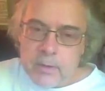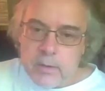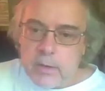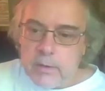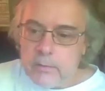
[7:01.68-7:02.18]

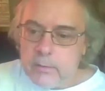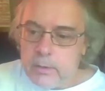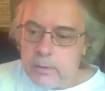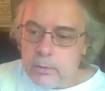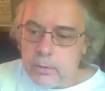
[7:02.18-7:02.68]
uh,
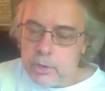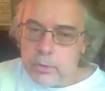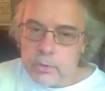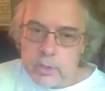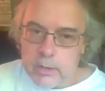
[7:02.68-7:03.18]
their their
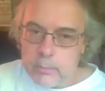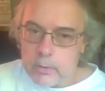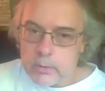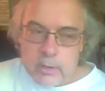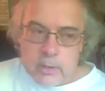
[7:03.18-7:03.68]
Jewish
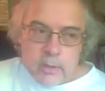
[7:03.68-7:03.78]
neighbors.